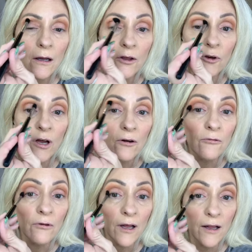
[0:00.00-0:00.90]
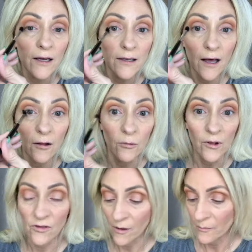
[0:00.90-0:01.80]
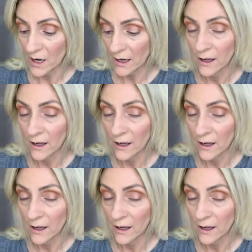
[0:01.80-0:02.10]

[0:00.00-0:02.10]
you can really tell when somebody